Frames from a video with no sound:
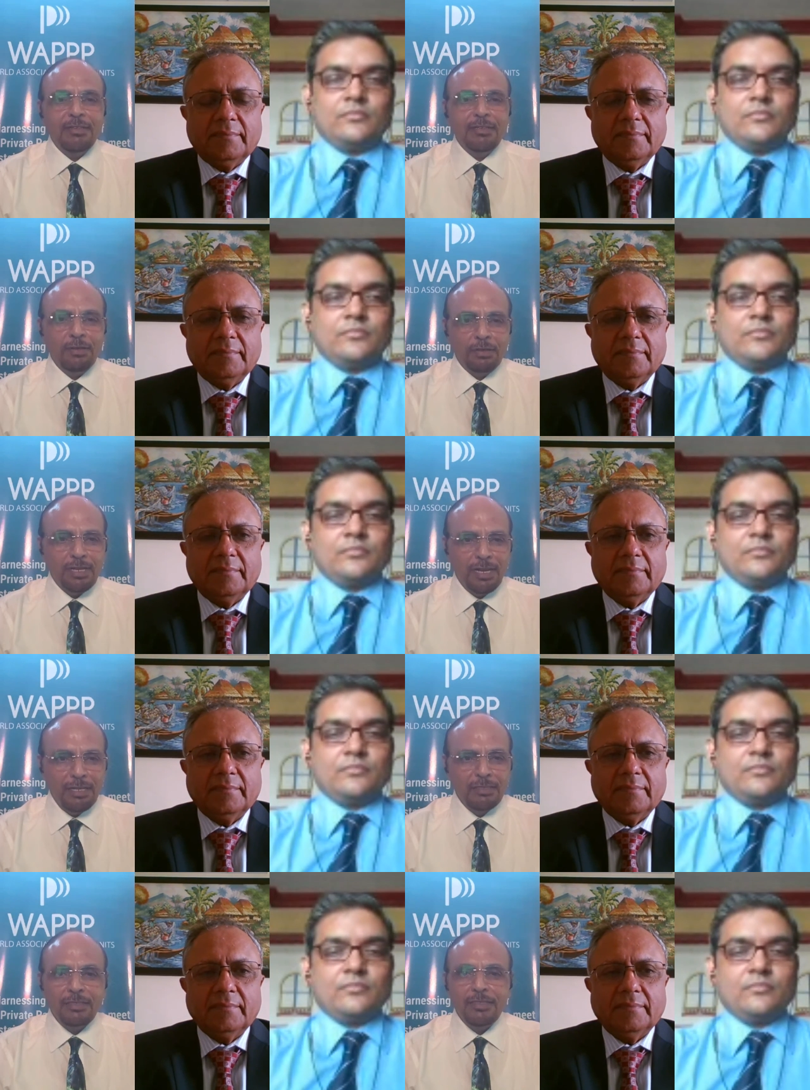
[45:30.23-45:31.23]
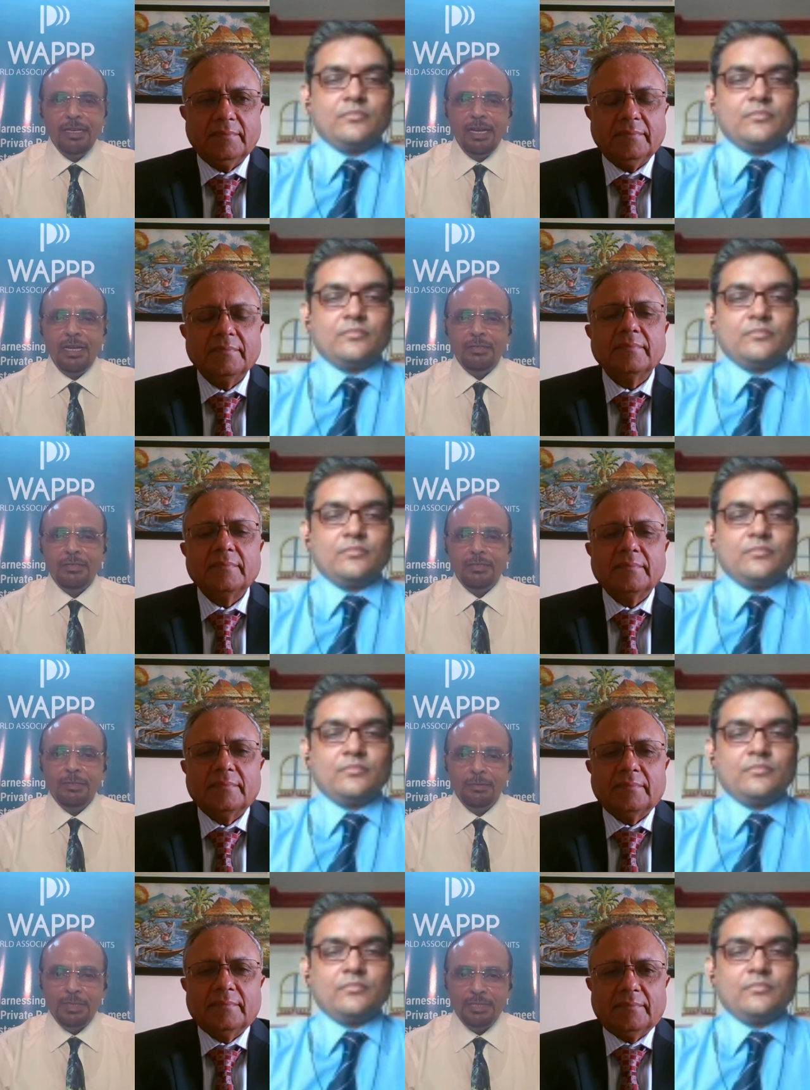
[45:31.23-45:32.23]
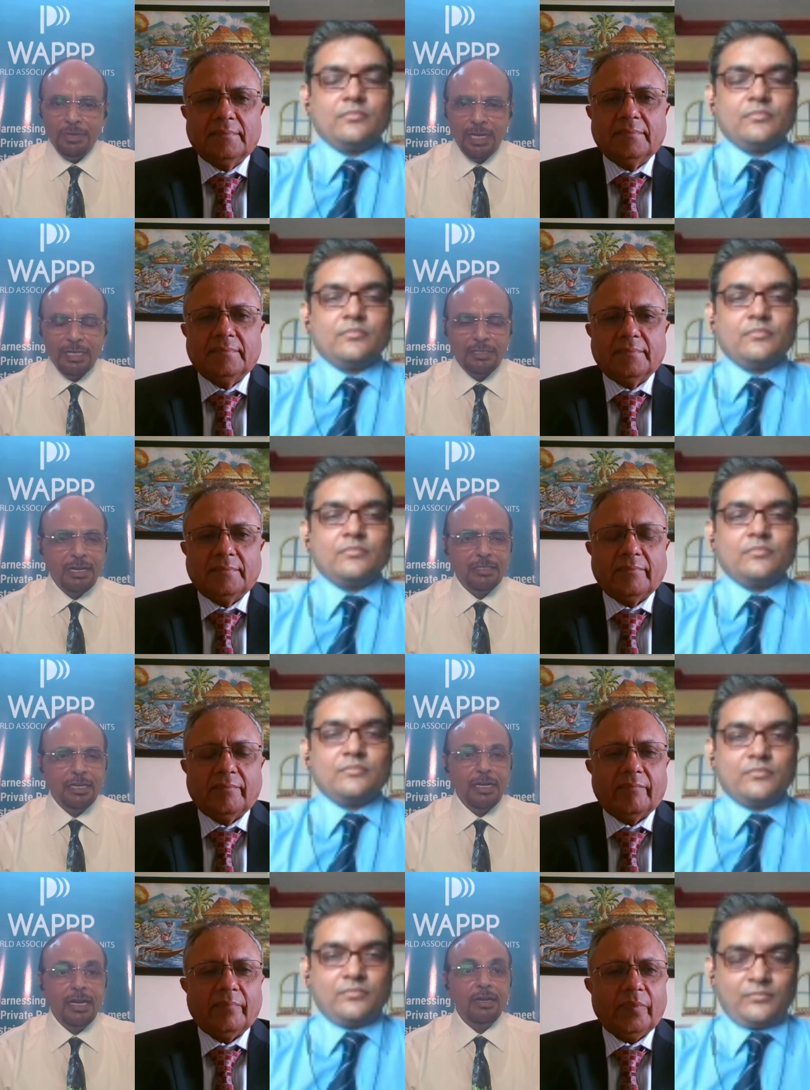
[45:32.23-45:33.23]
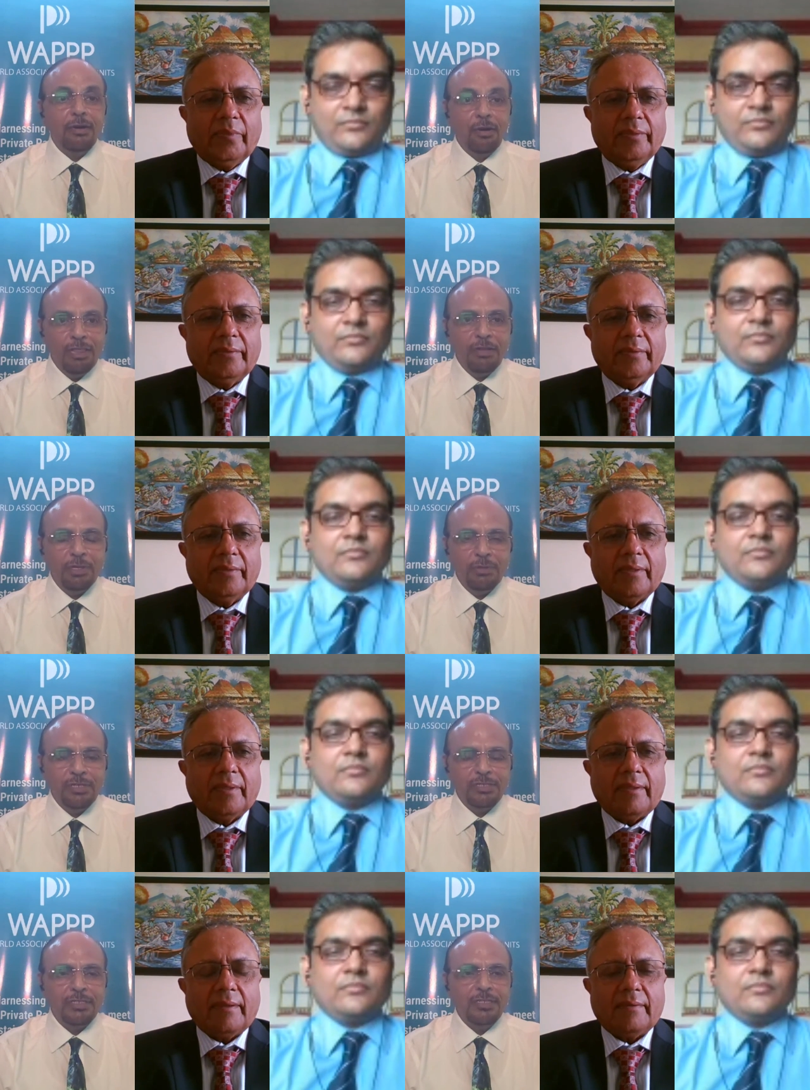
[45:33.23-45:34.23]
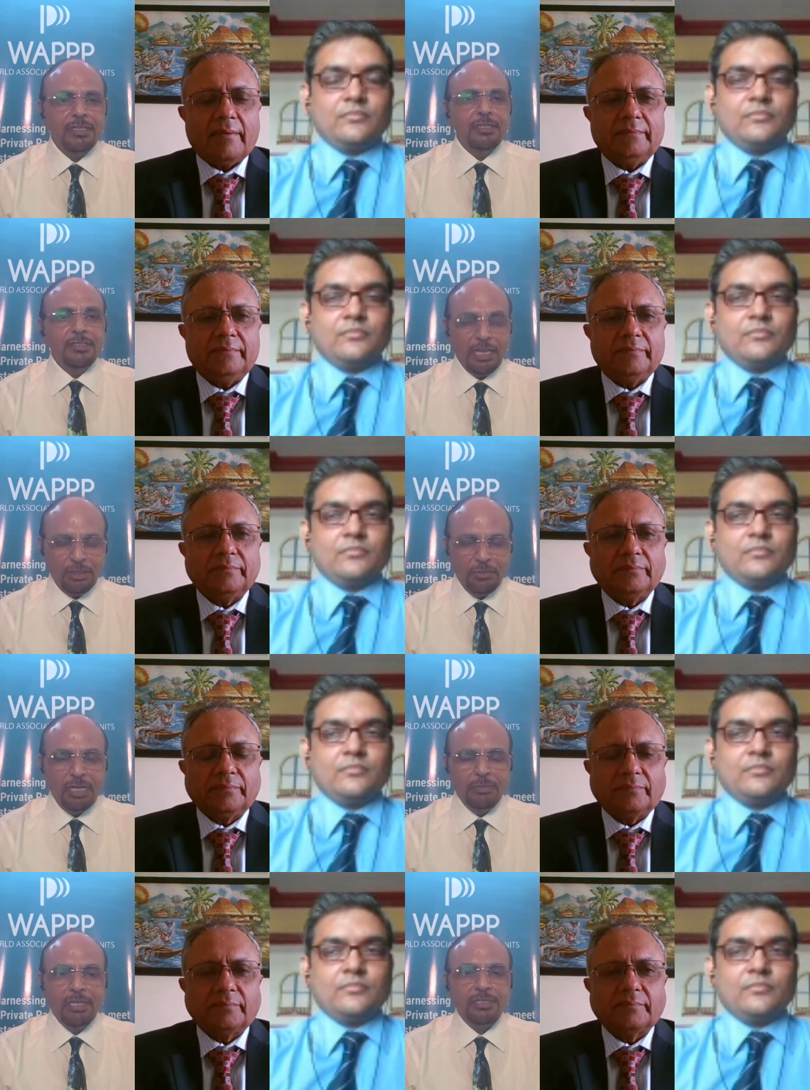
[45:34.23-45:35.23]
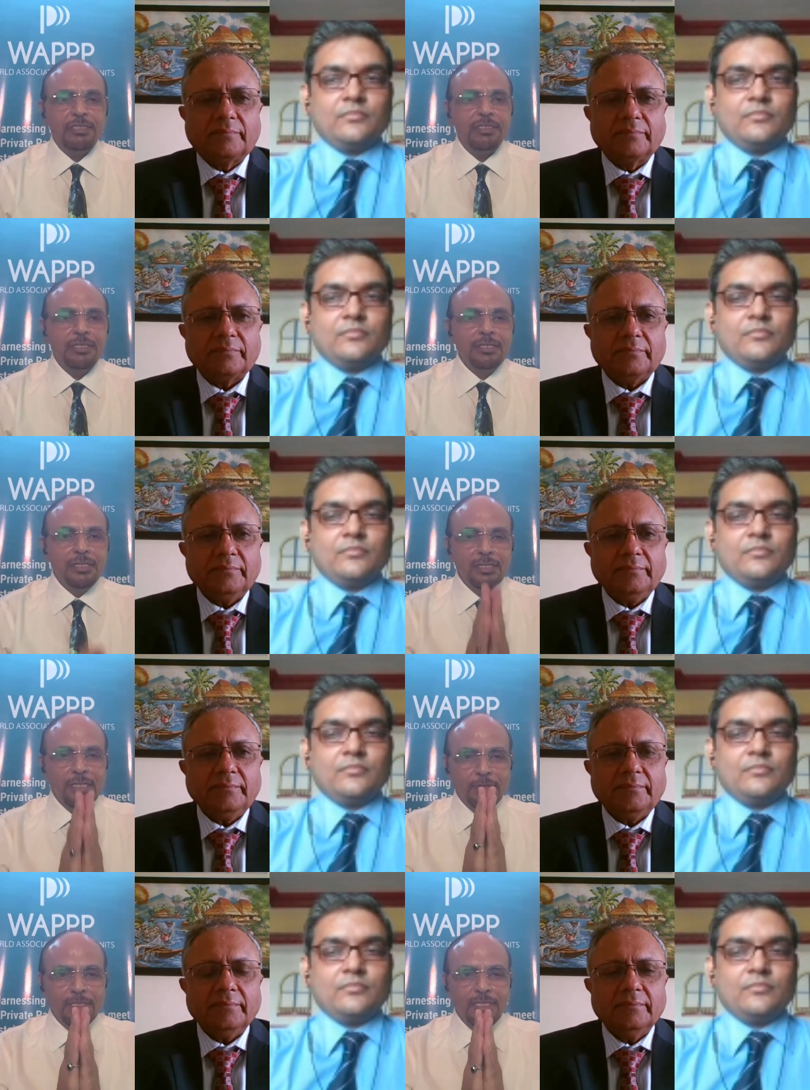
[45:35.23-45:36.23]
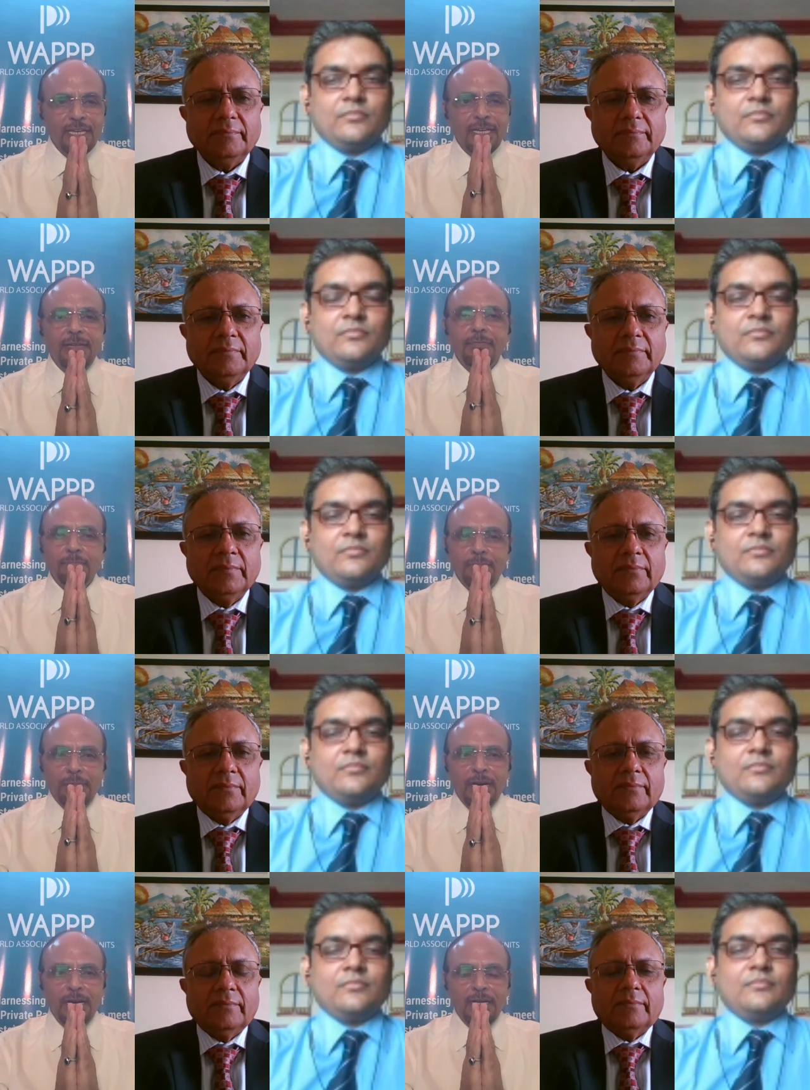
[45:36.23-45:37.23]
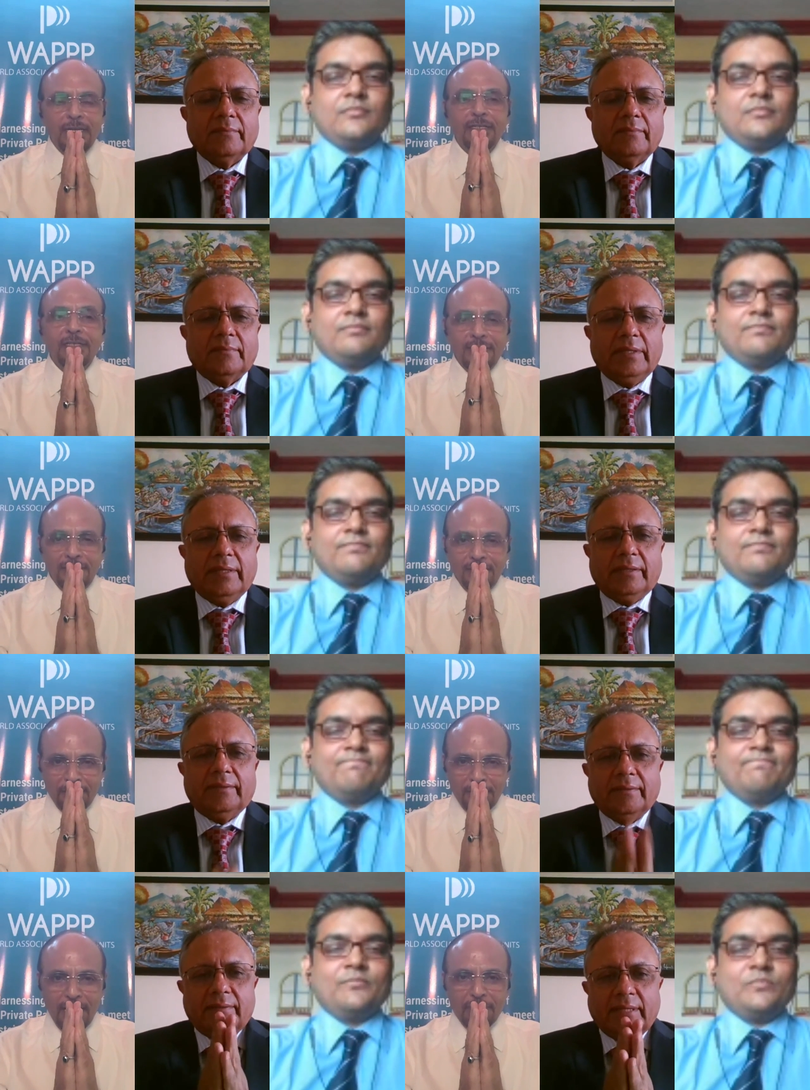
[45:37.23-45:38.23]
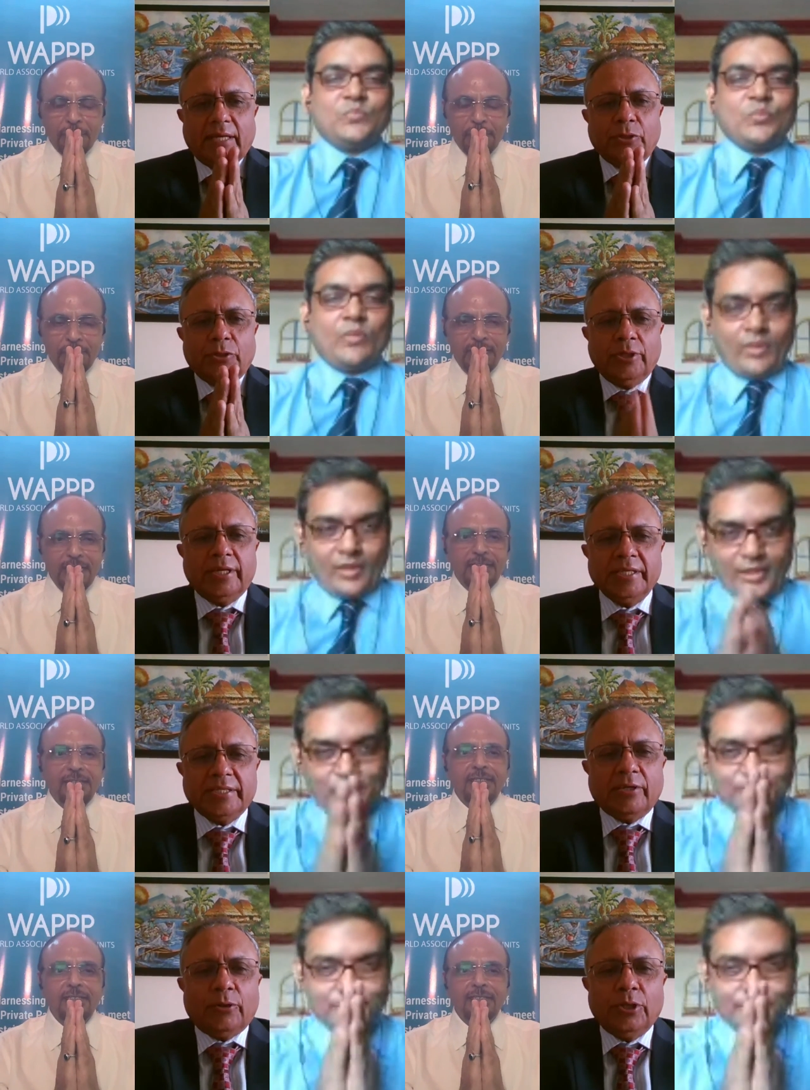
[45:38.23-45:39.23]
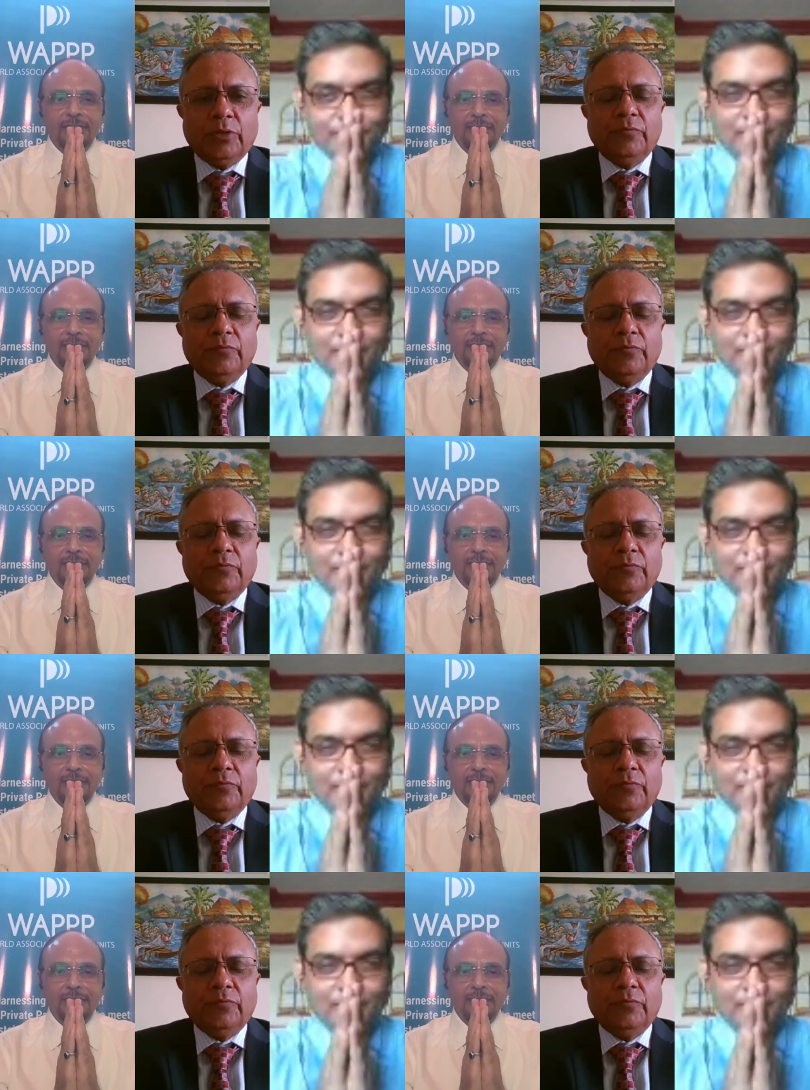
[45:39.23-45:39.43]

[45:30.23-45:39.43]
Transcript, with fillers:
Speaker 1: Dr. Anand and Mr. Vikas Sharda and all the viewers. Thank you very much. Namaste. Bye-bye. Have a thank good you, day. Thank
Speaker 2: you, and all the